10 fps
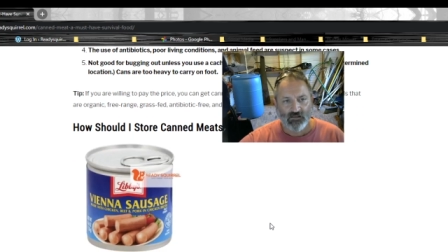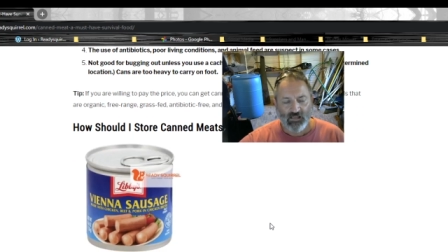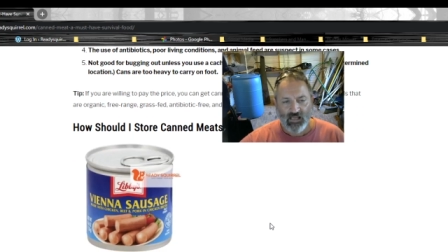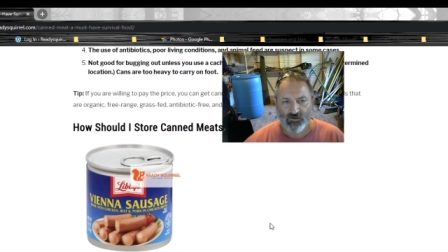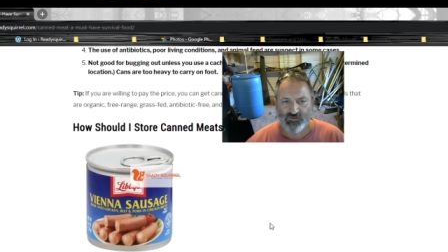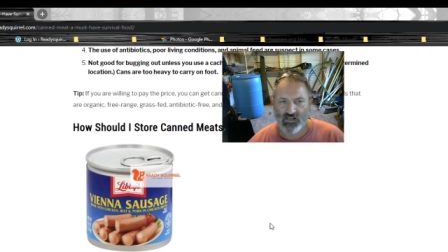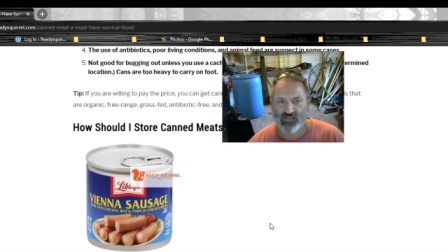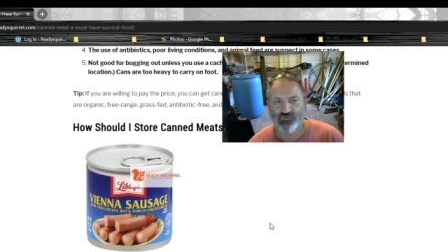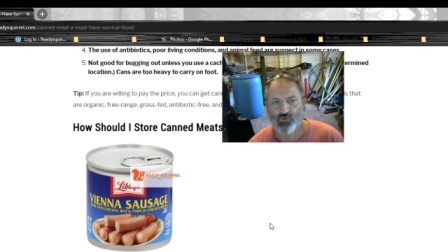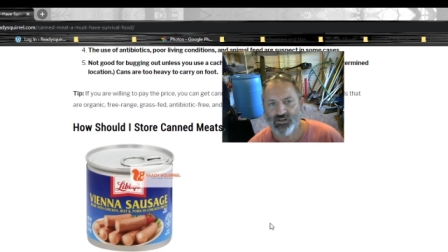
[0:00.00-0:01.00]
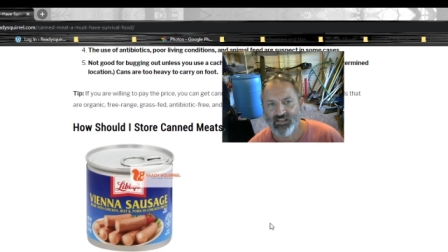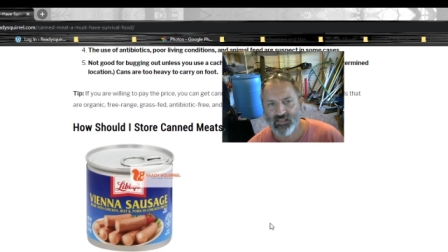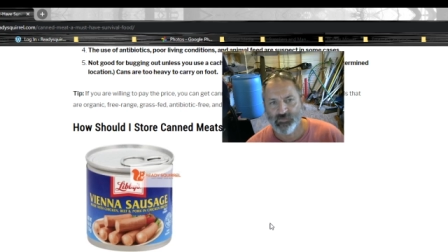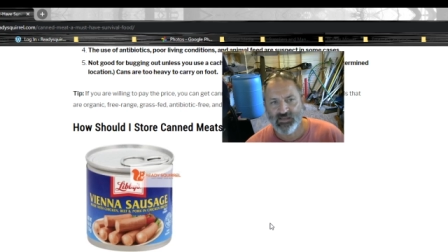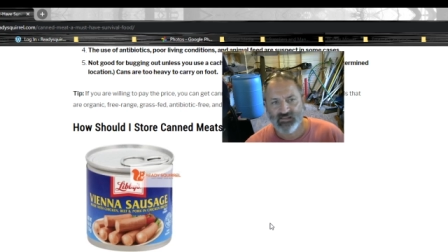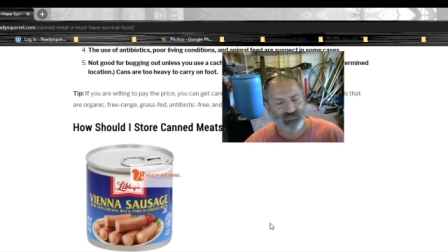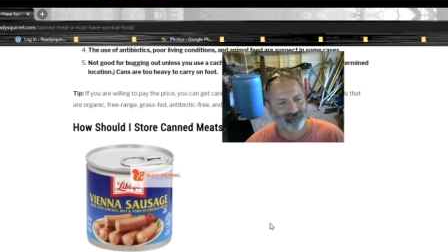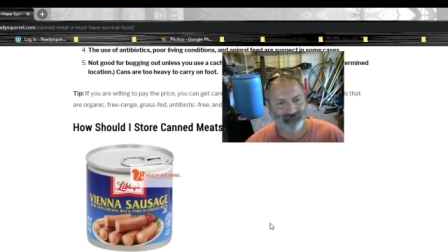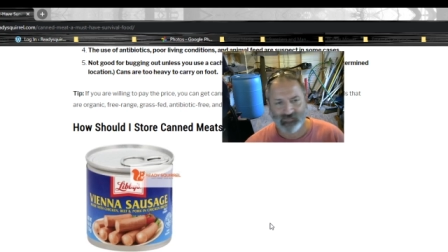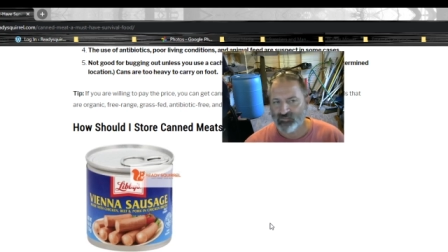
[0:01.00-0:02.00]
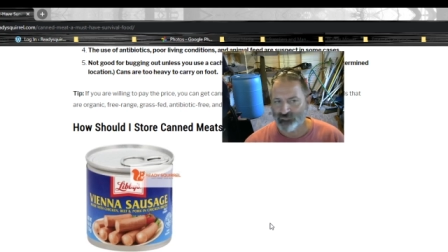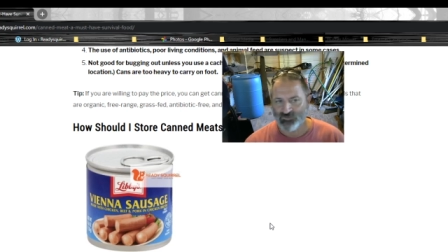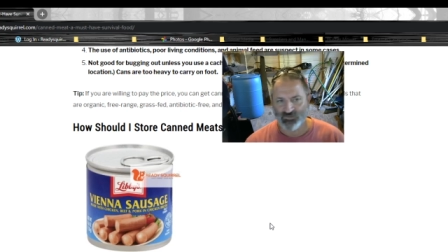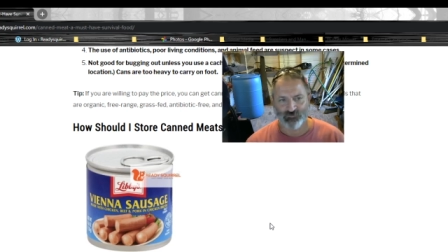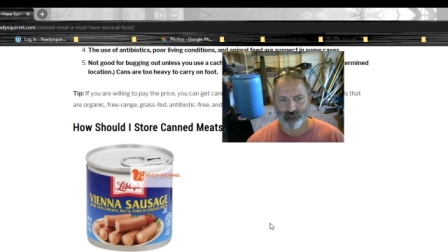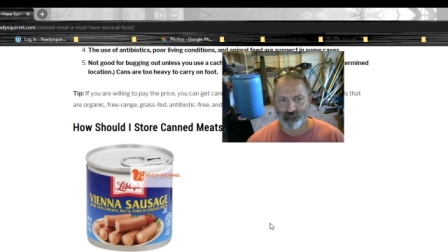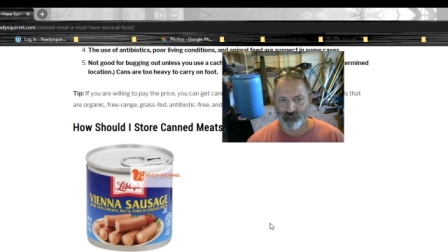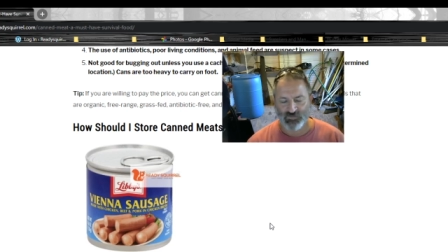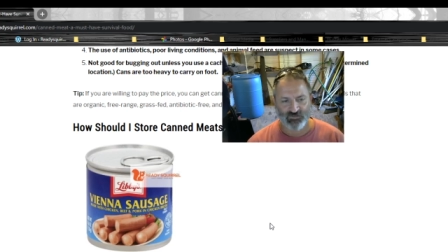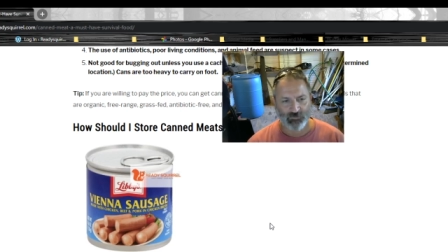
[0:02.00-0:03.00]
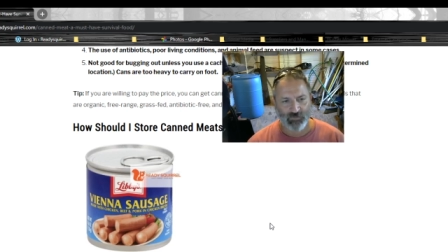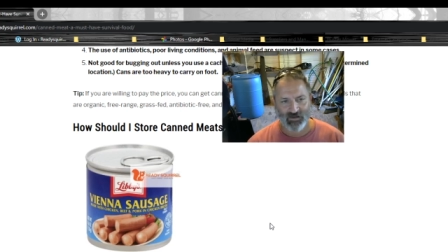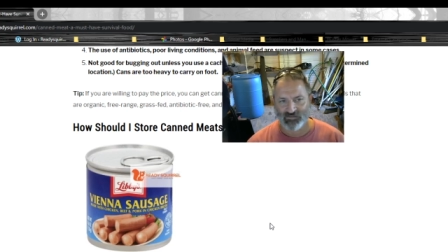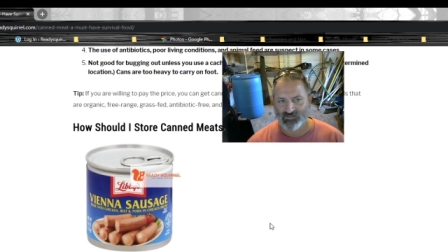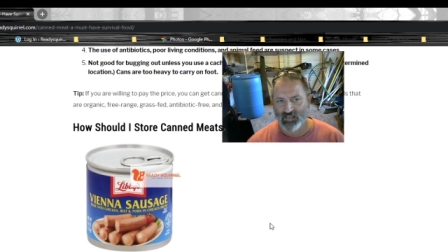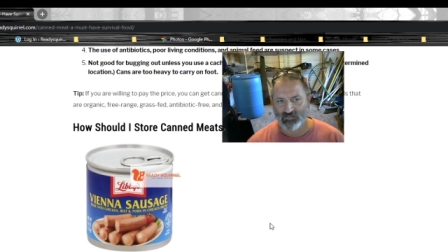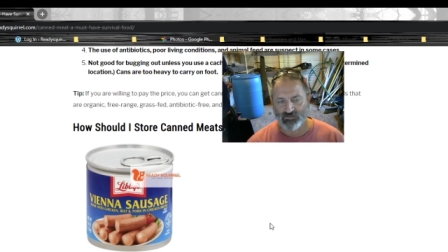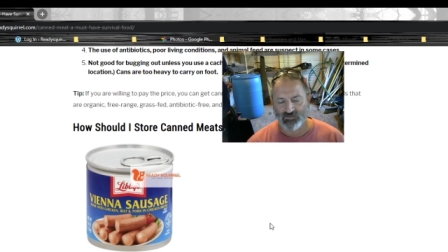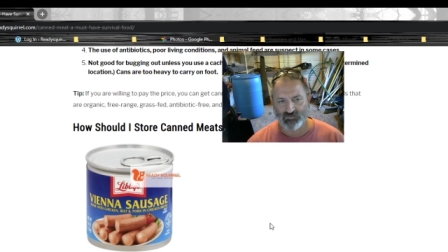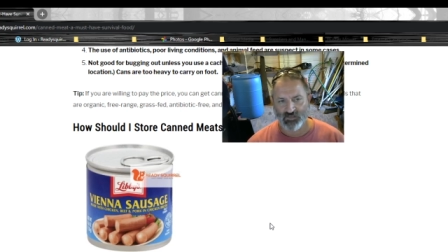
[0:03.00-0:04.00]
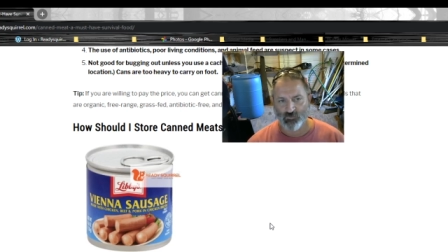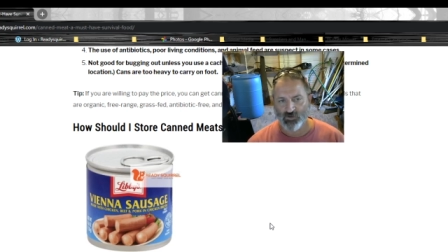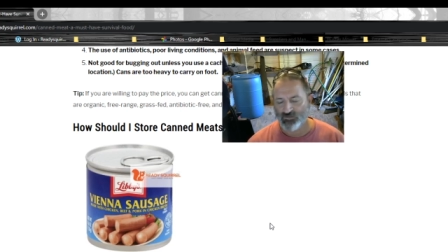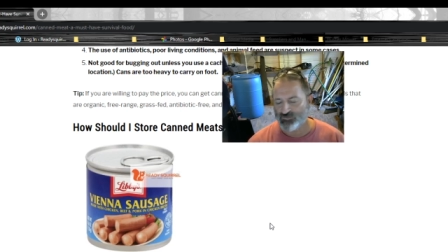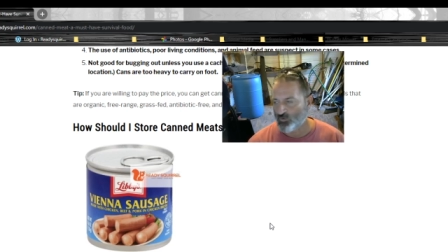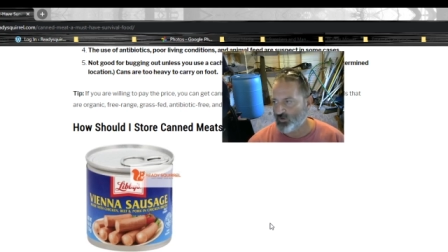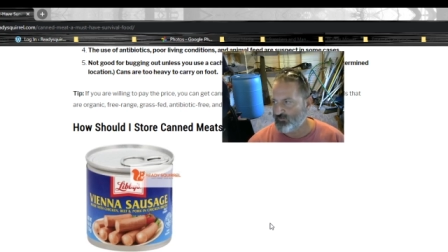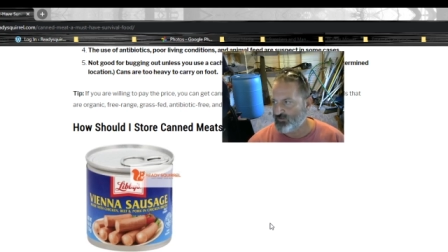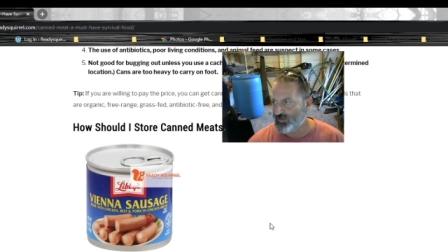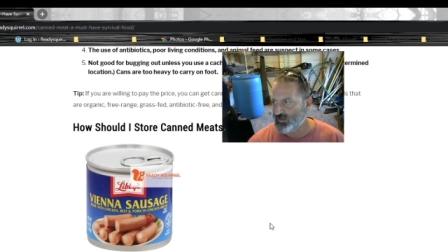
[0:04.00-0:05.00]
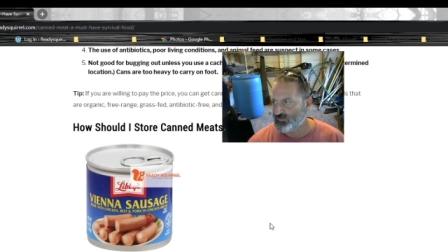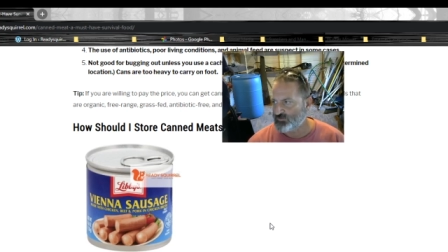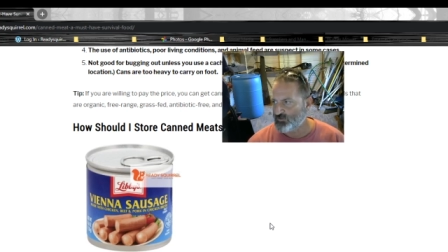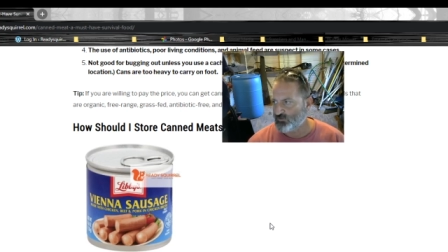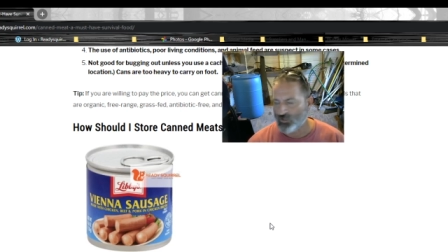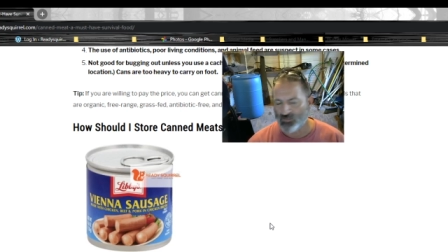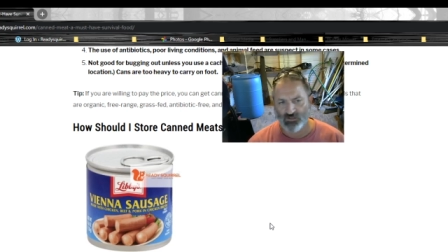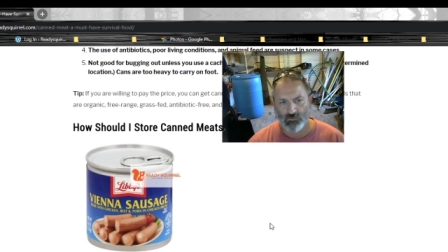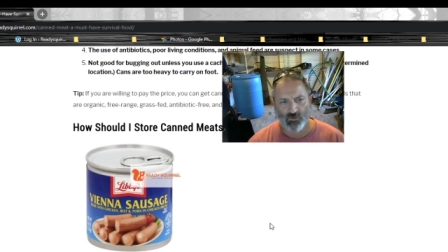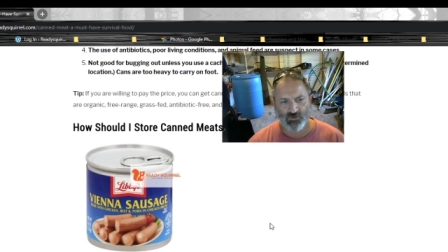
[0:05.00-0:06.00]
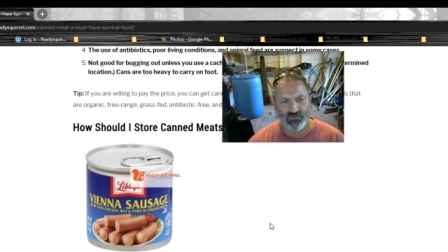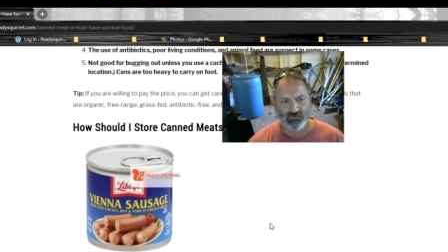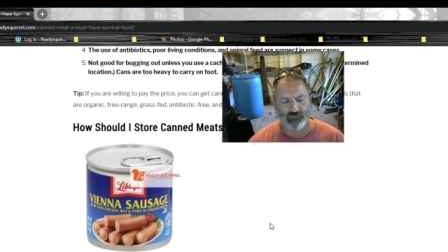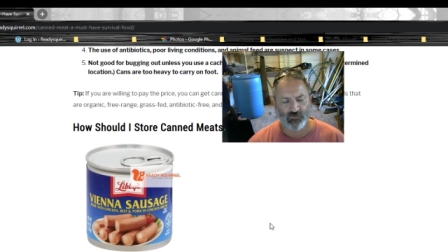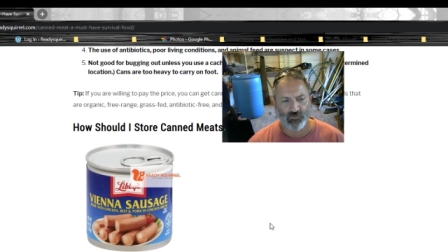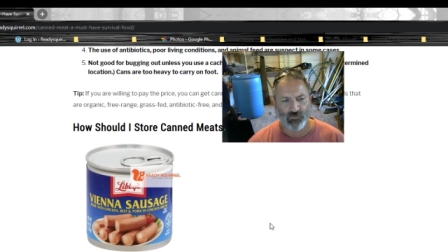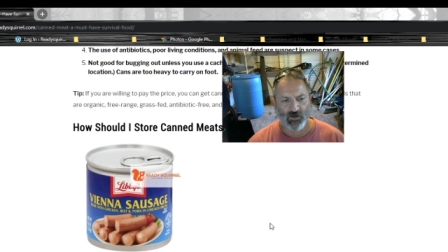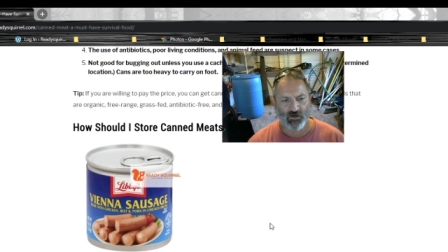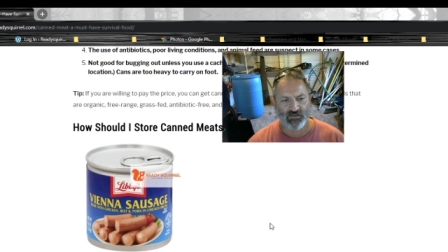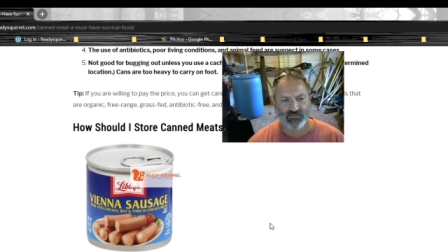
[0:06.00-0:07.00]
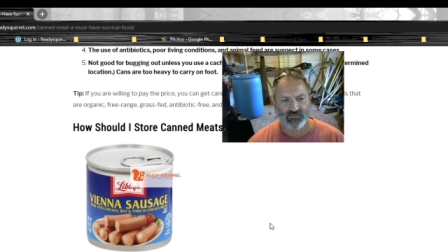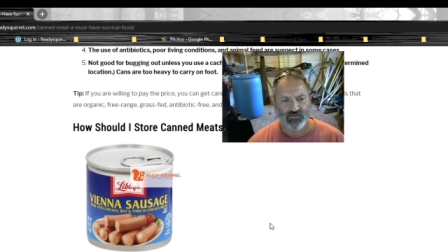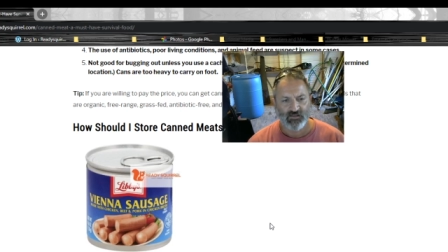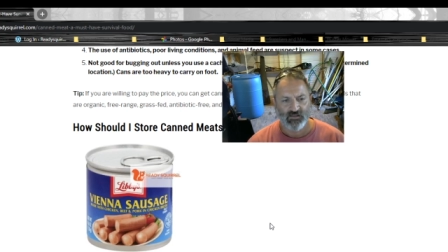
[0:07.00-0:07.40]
How should I store canned meats? Uh, just just about exactly the same way you store everything else in your long-term emergency food preparedness.